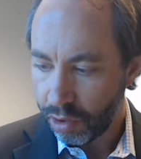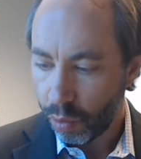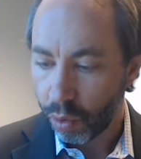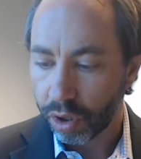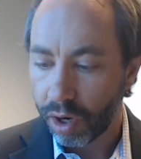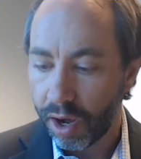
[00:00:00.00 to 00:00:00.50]

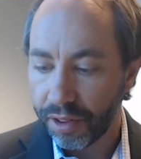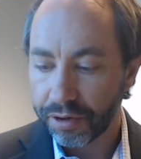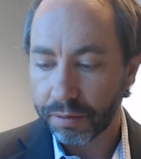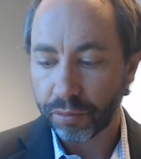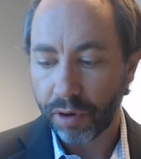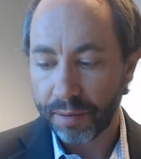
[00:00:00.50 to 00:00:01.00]
or
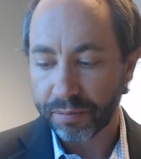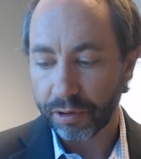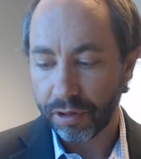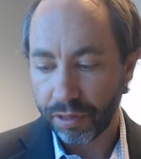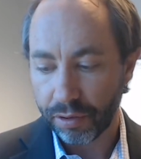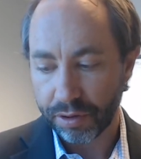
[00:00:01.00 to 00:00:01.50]
other proper
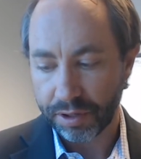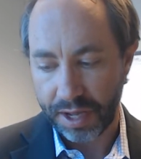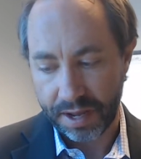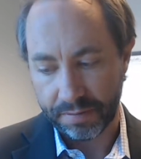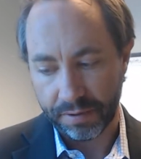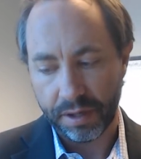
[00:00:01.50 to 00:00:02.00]
authority
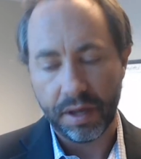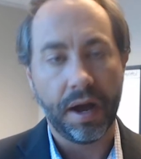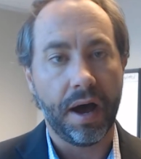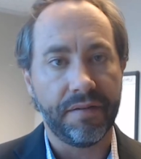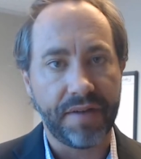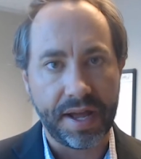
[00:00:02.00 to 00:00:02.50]

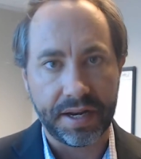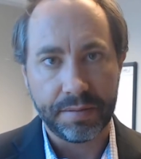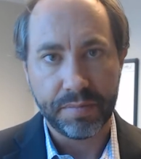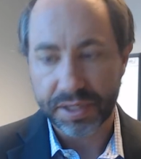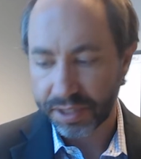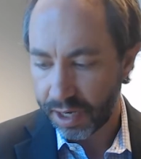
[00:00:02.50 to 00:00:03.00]
of any
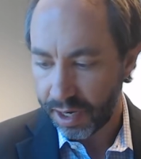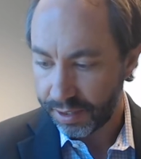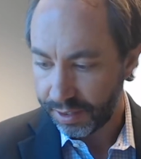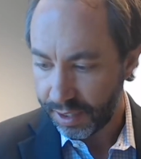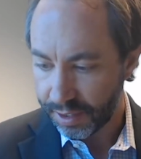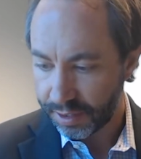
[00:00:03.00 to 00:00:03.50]

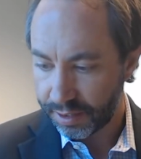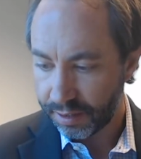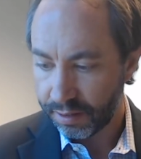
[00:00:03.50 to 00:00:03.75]
misconduct,